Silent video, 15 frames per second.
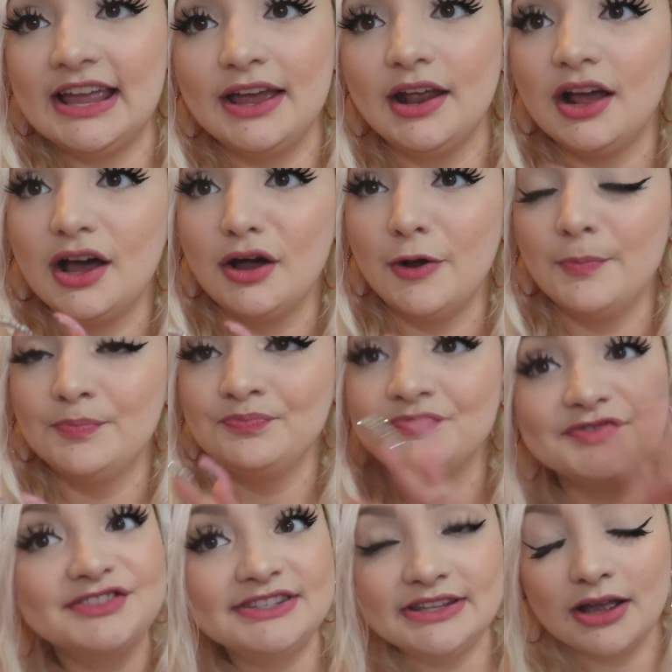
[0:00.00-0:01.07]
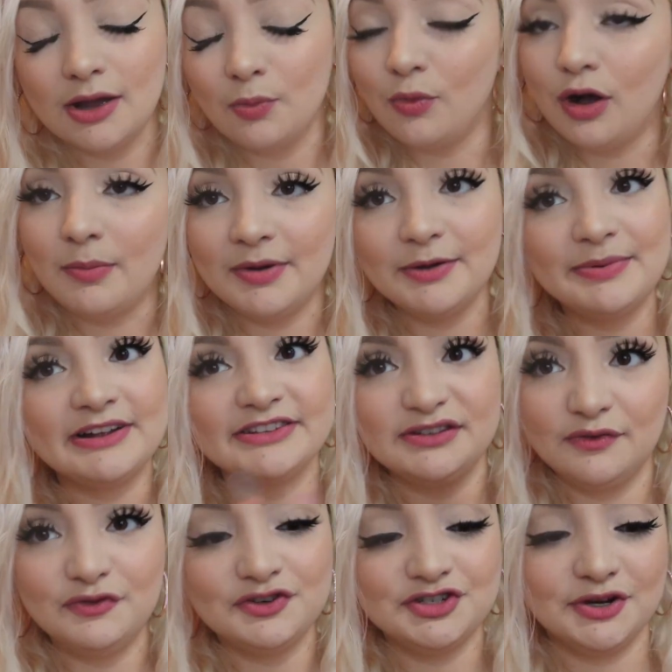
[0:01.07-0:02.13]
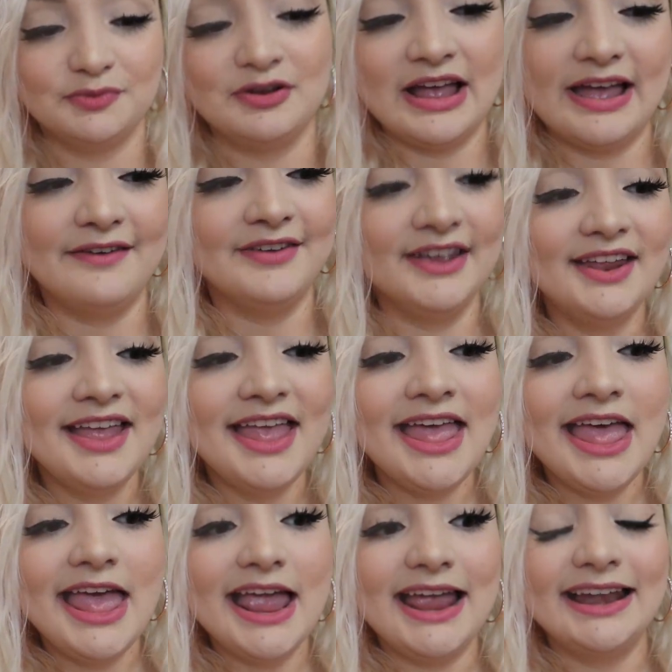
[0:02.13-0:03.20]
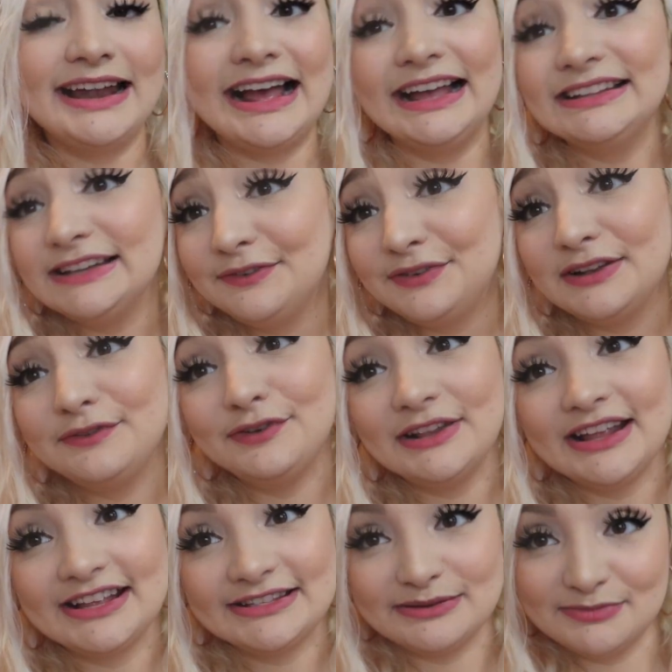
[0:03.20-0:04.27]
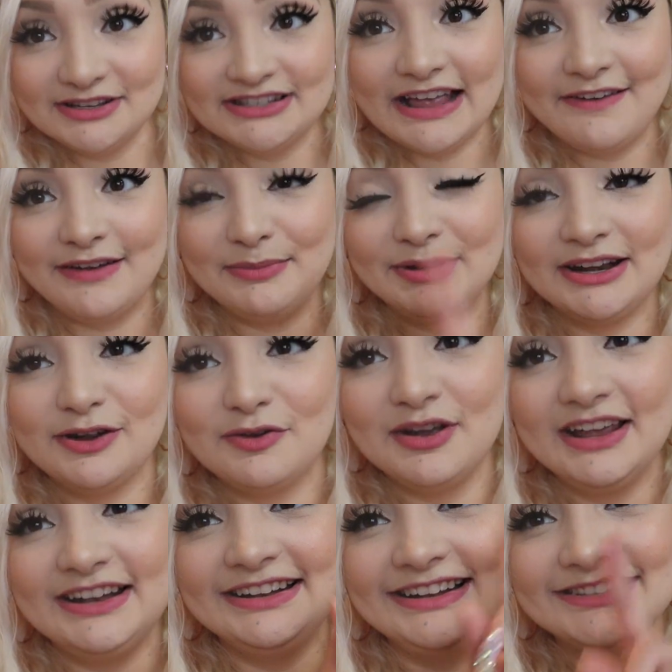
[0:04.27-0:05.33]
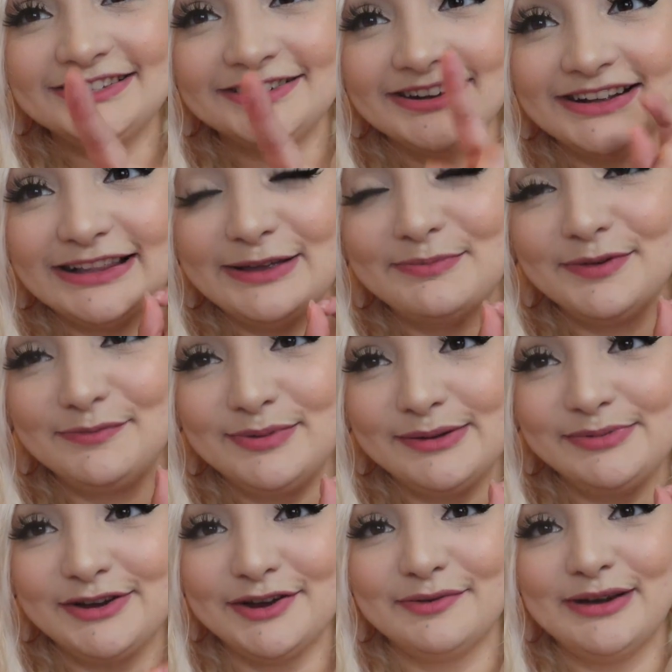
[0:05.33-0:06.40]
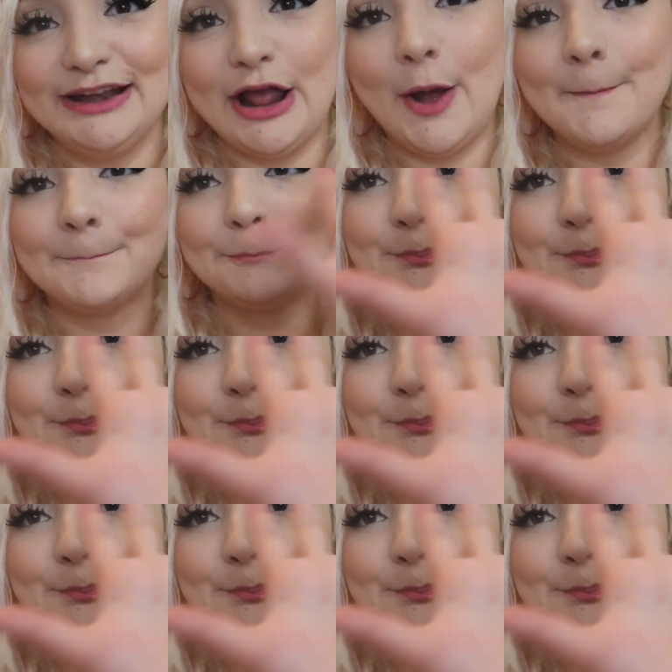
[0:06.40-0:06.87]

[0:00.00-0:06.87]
at um, uh, walmart because it for sure will have it and i definitely feel like it's a must have i'm gonna go ahead and insert a clip of baby girl right now